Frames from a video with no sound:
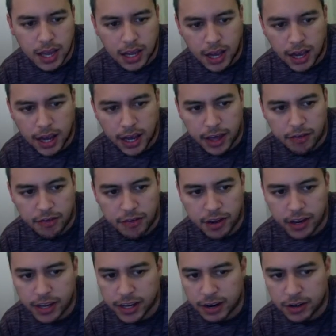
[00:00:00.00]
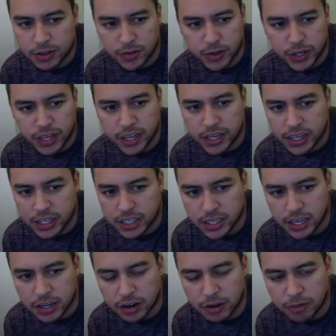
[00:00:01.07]
I felt like I was really lucky to
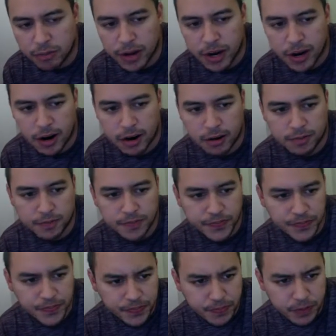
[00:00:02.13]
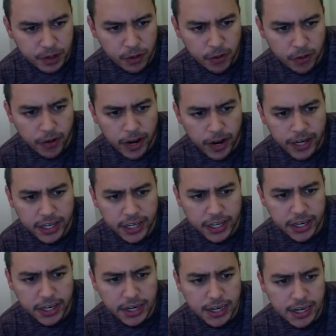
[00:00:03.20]
get Gobert where I
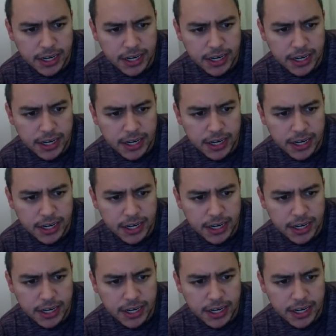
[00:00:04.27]
did.